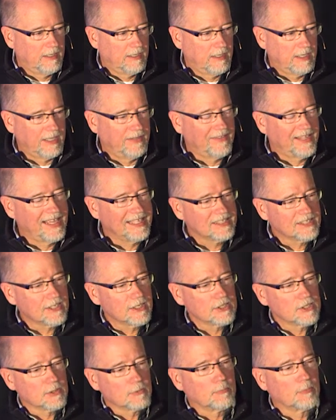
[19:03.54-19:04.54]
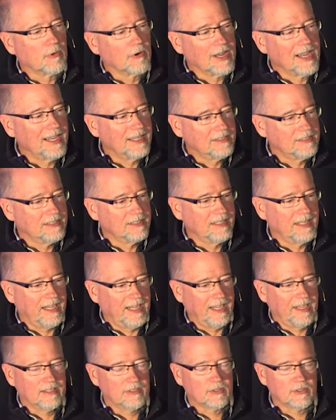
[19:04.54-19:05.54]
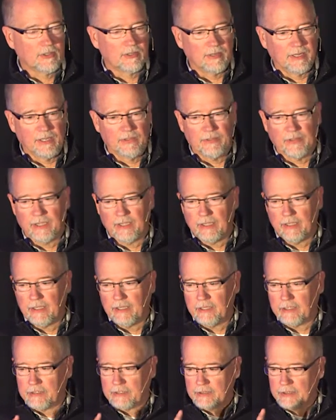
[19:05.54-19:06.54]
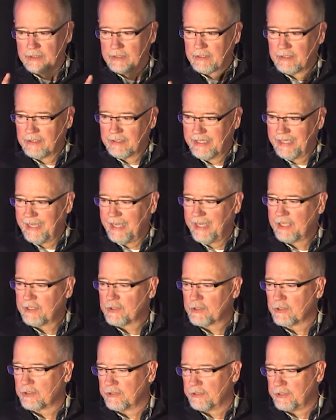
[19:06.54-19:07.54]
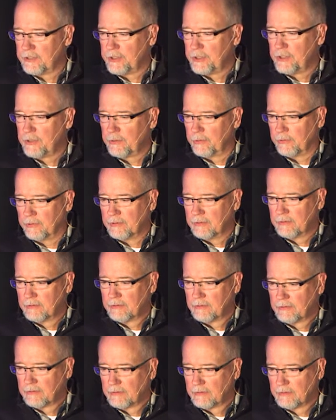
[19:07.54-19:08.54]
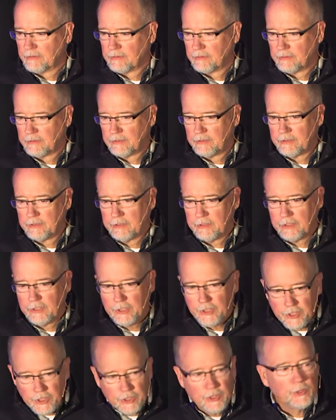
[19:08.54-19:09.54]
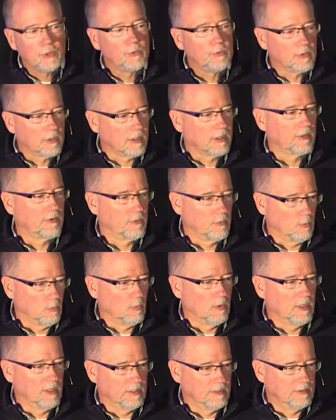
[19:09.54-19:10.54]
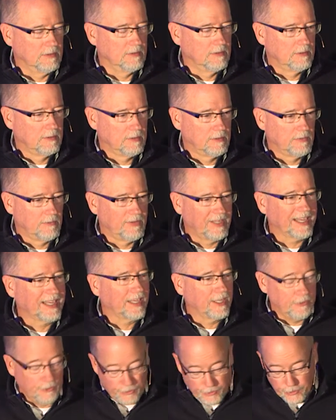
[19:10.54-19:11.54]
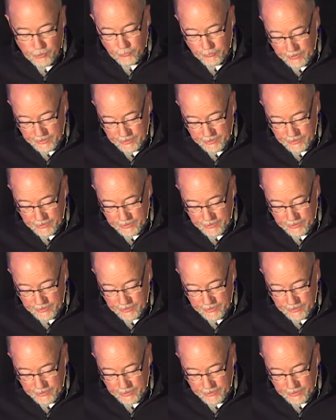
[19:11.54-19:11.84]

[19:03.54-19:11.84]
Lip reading: And that's the surprising answer, I think, is the answer is you. You are the one that can do it.